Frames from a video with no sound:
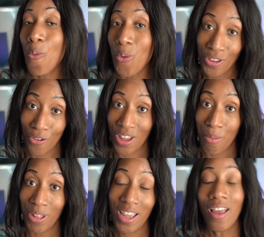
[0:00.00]
with your
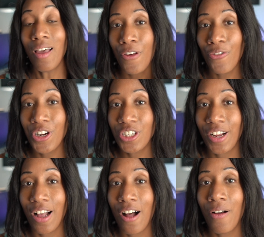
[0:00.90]
family, feel free to
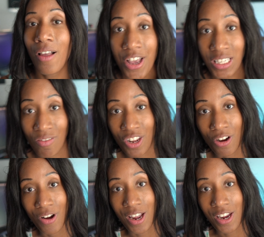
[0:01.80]
check out this video
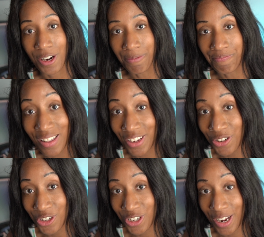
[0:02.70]
right here. I think you
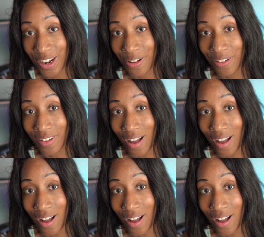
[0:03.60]
should check it out.